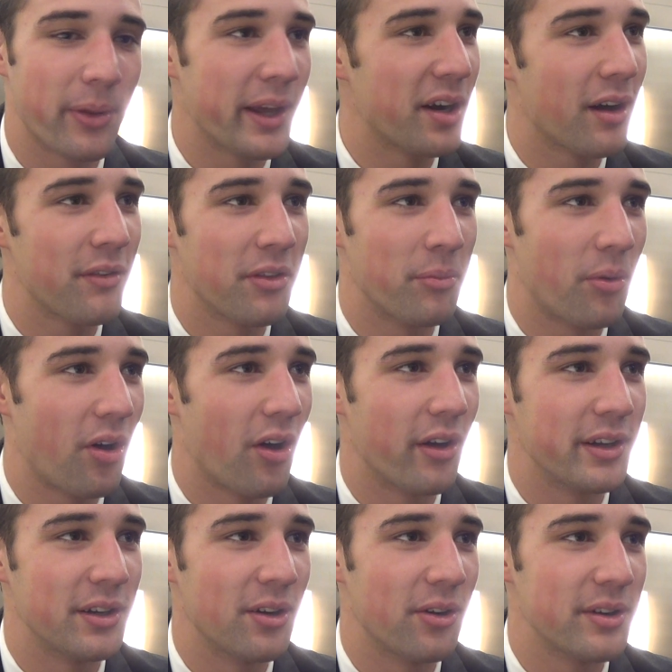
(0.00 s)
playing off the
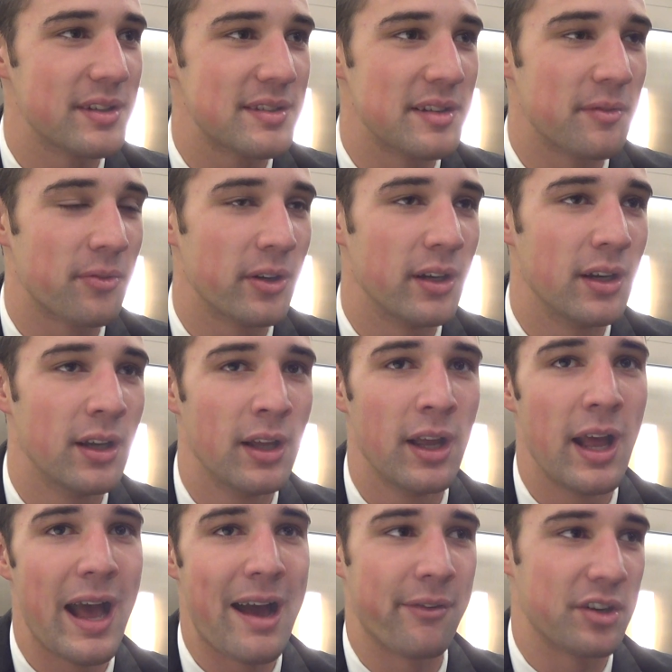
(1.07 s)
ball, you know. It's different
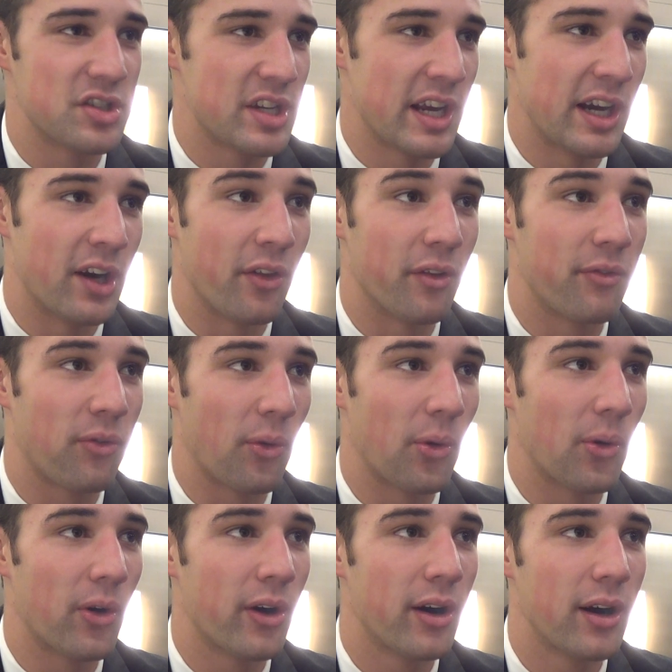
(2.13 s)
having Shannon on the
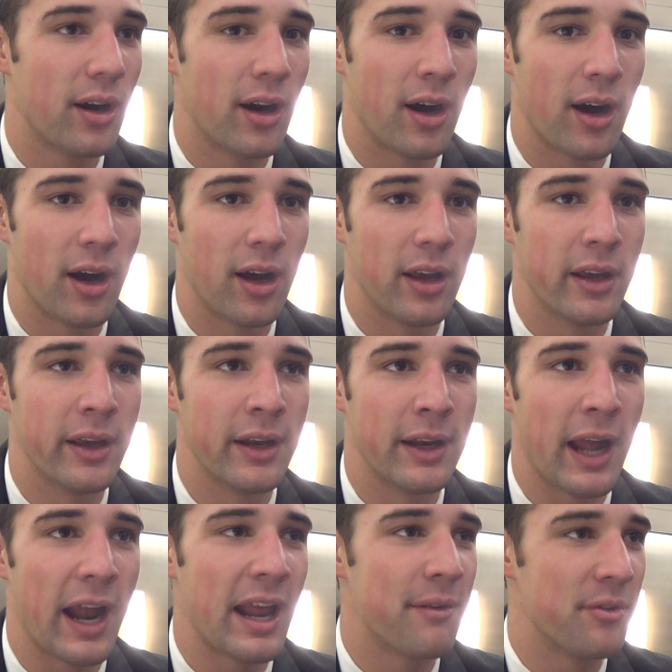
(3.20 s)
floor and
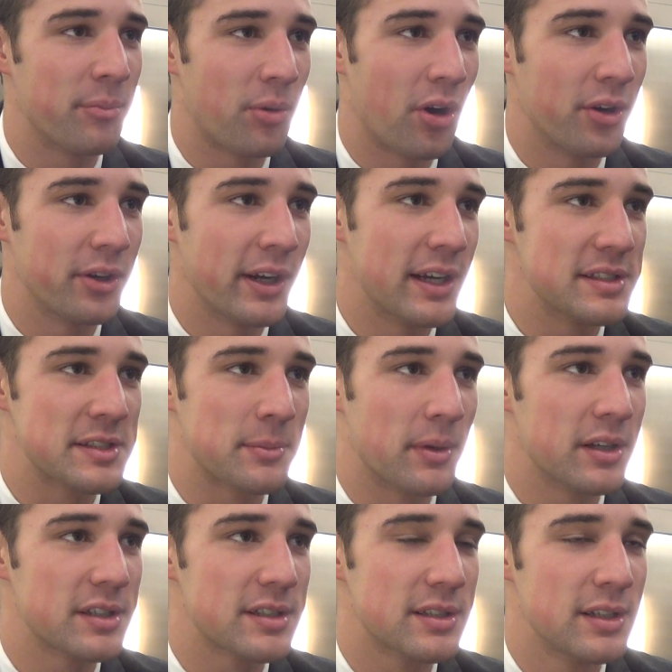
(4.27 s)
not having the ball in your hands as
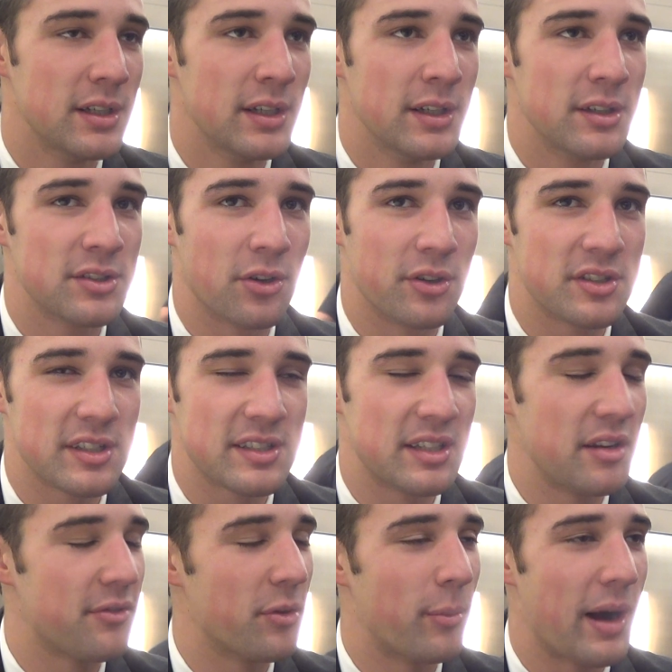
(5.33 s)
much. So it's just a
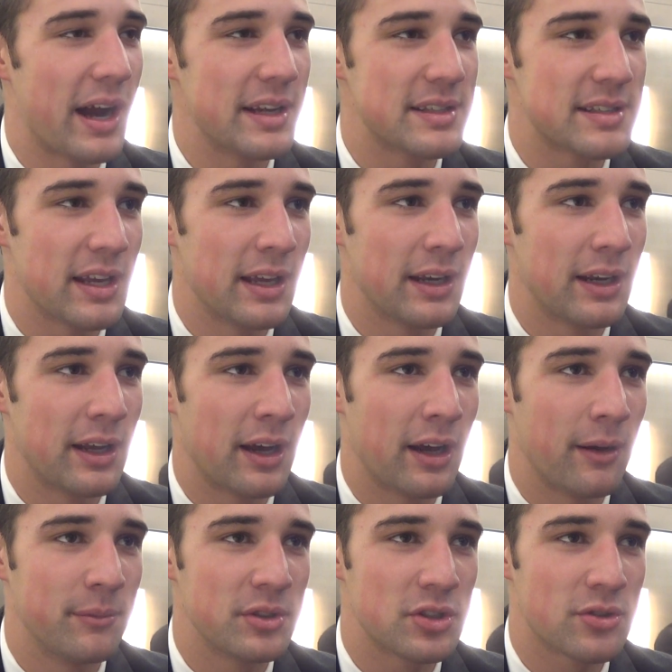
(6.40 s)
different mindset.
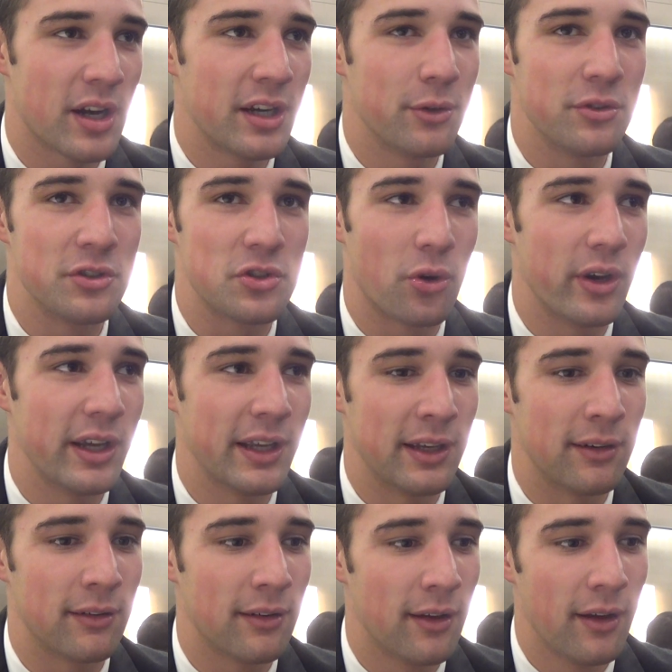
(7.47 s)
Just trying to enjoy it
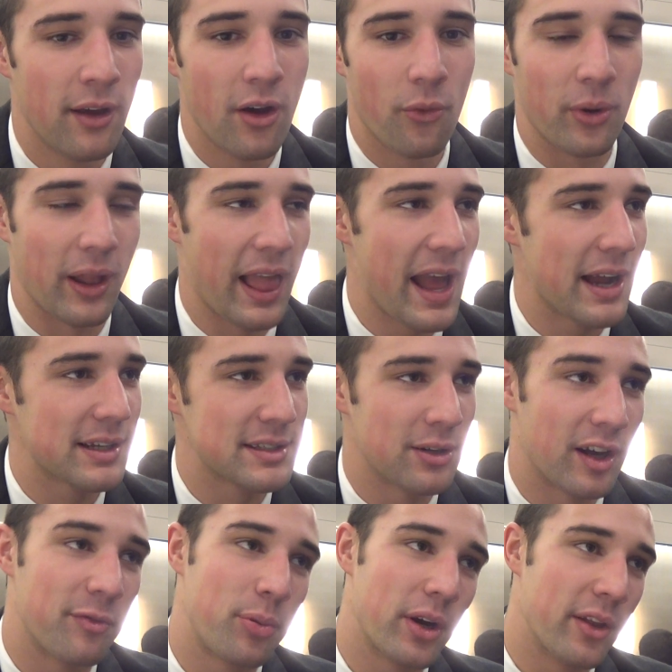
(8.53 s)
and relax. You
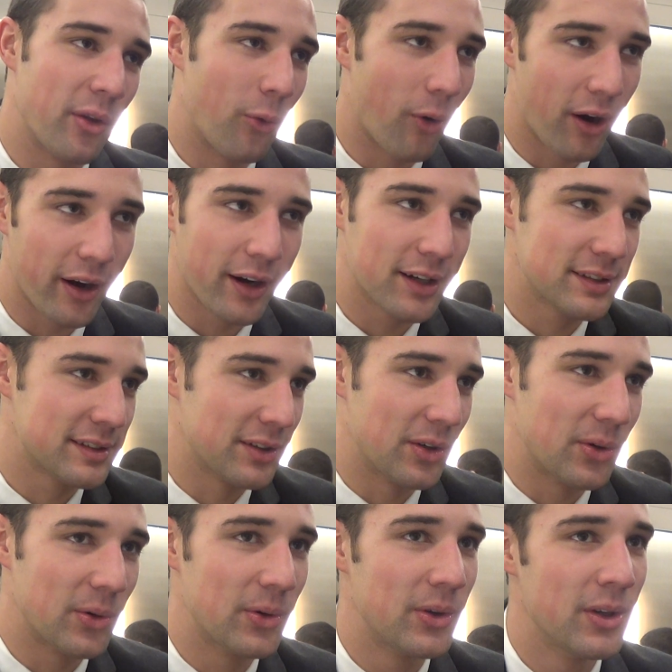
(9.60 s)
know, I've put in the work, so
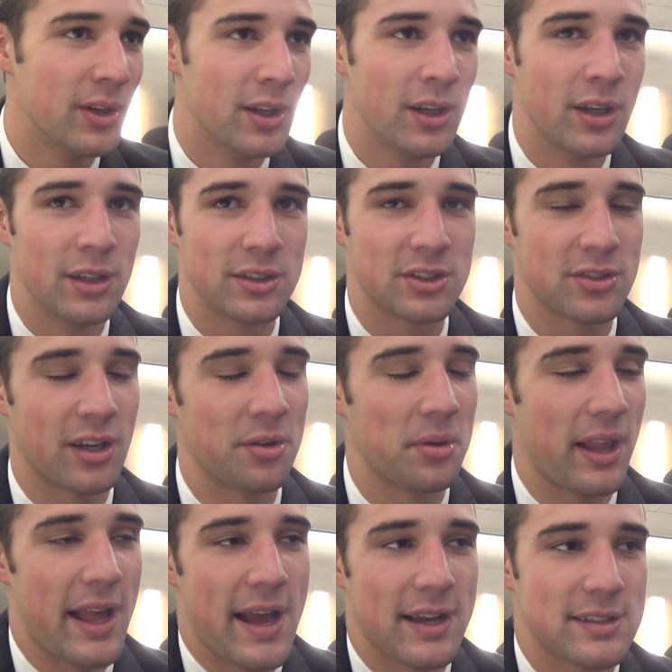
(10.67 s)
just trying to
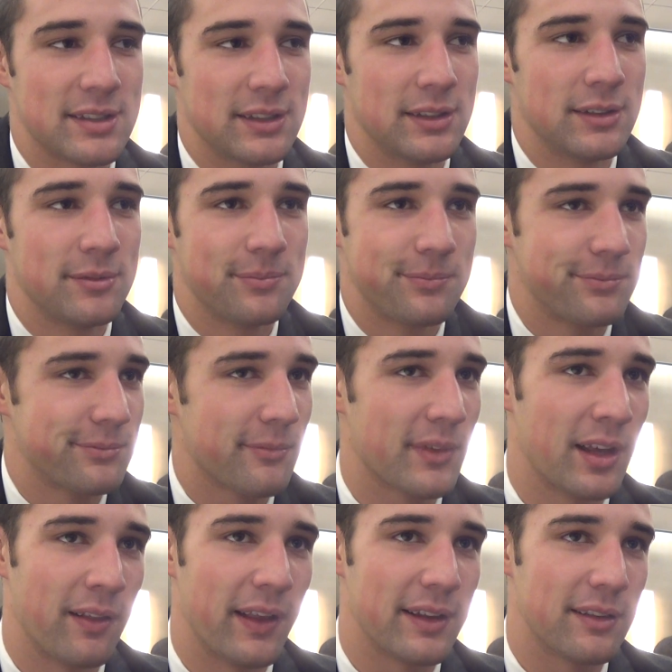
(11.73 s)
relax and
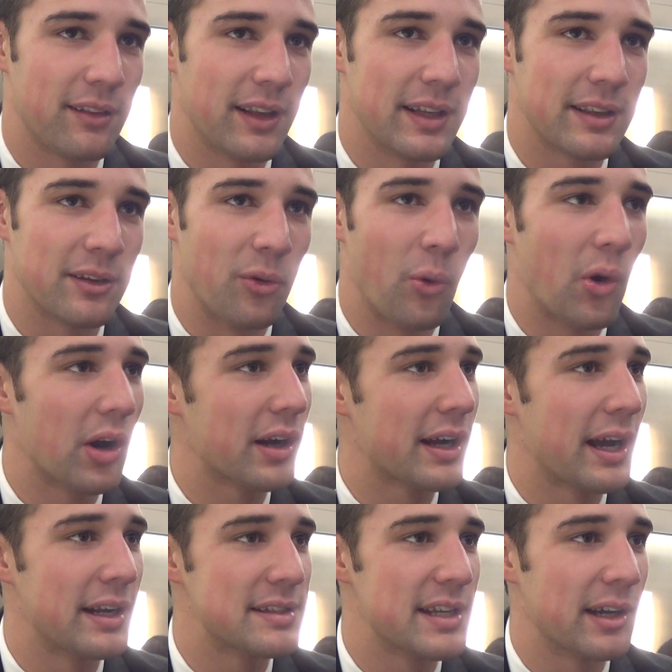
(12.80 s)
let the work
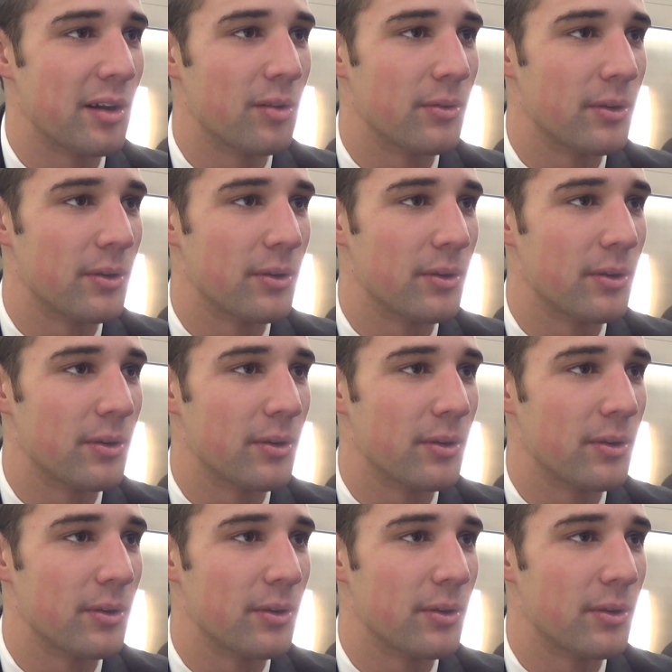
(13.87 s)
kind of take over.